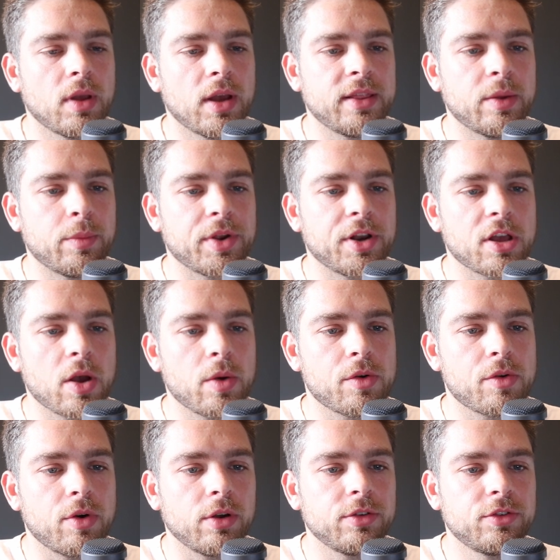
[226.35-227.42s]
And then we're going to go
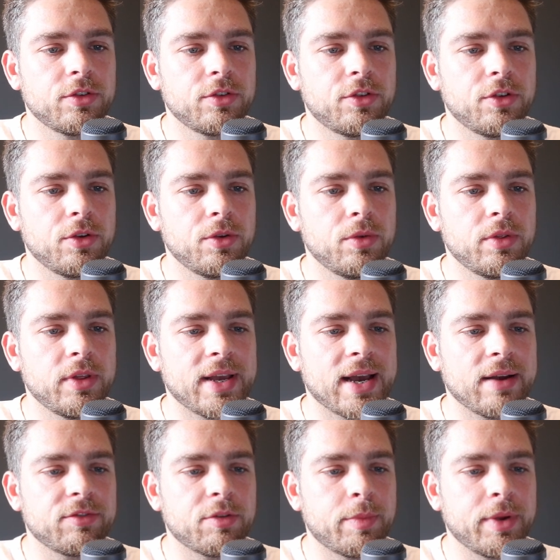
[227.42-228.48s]
across to the
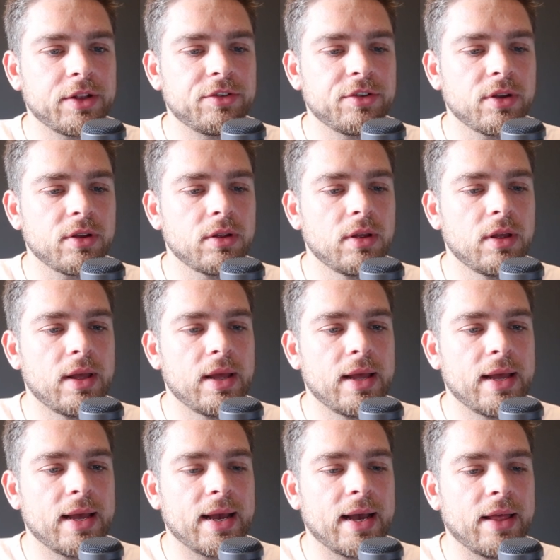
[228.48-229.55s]
after picture.
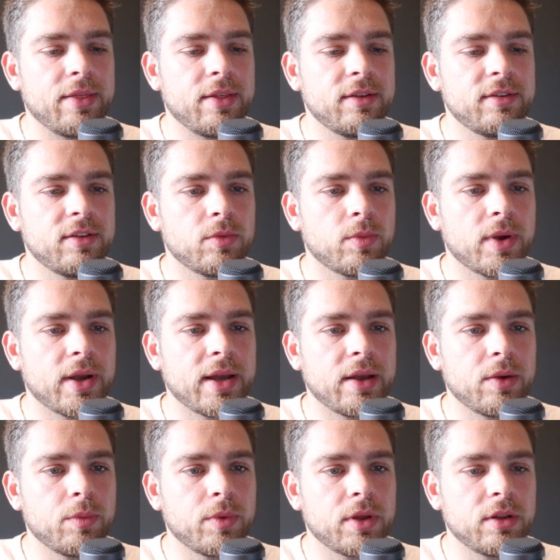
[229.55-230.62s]
And this is
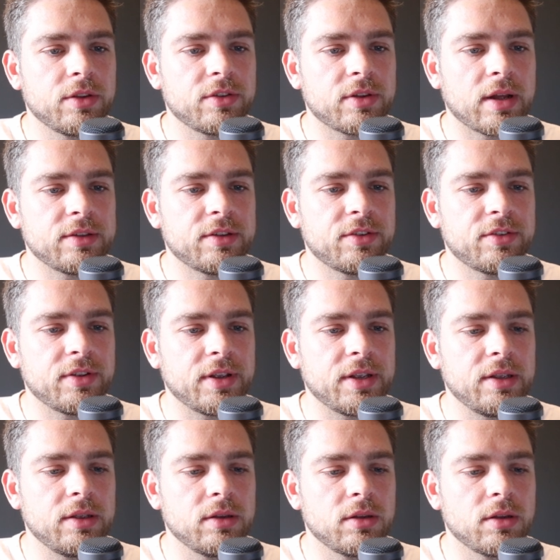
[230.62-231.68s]
where we're going to start to
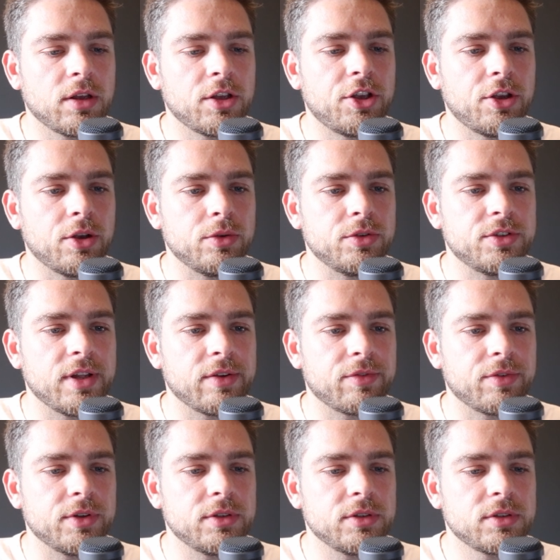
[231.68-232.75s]
see a huge
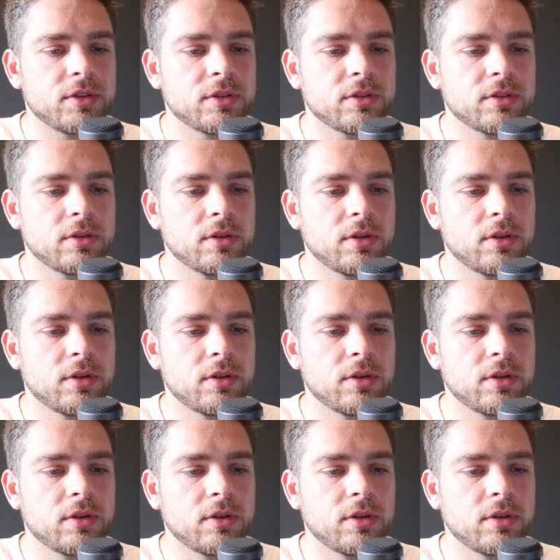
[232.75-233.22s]
difference.